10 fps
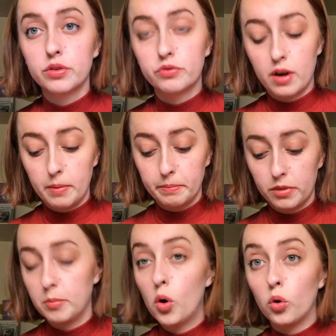from the
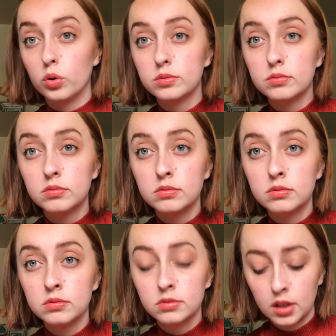mole.
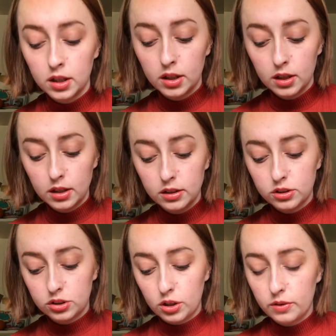
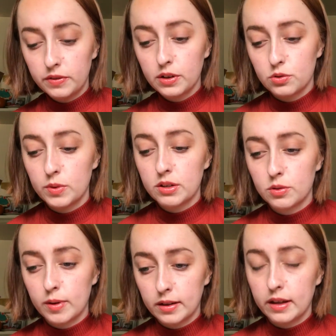So it feels weird to
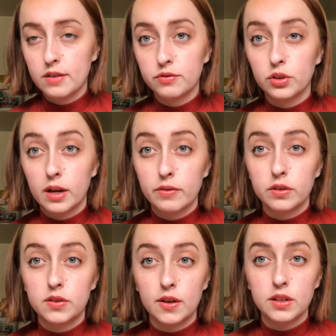wear like a full coverage
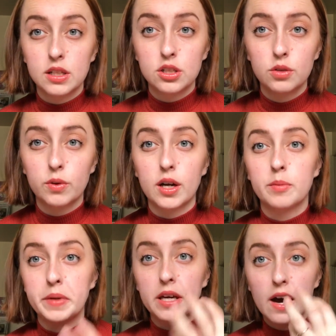foundation where I'd
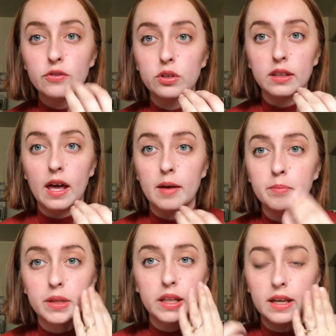be covering that,
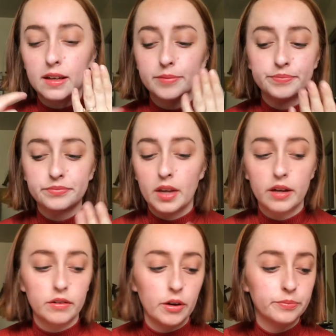but like, I
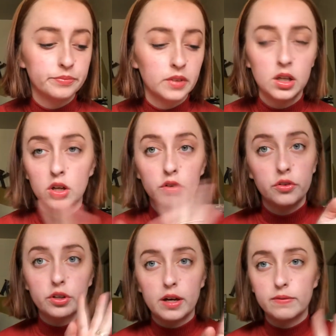don't know. Full
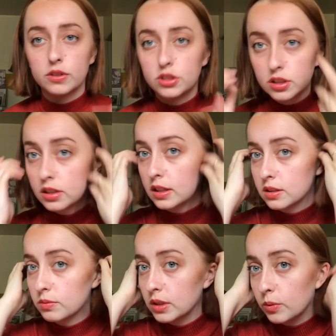coverage doesn't
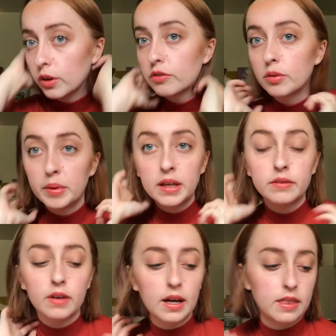really work for me,
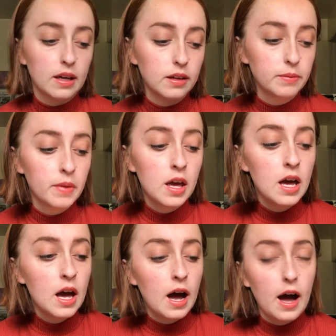I think.
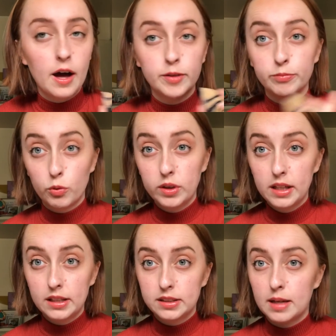One
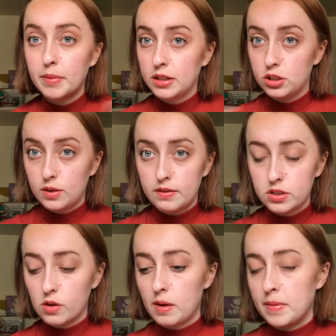last step, I do have to
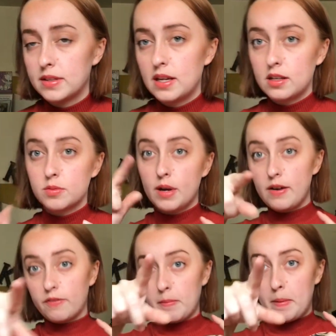go get my setting spray
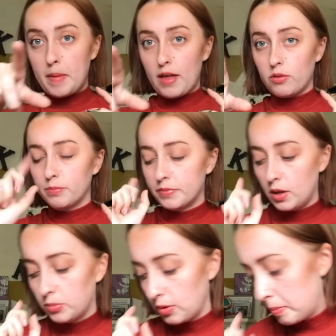from my bathroom. I'll
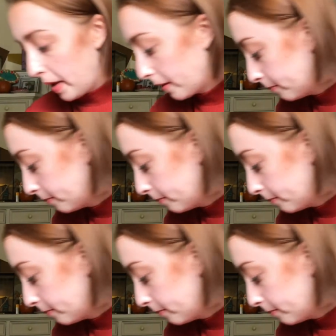be right back.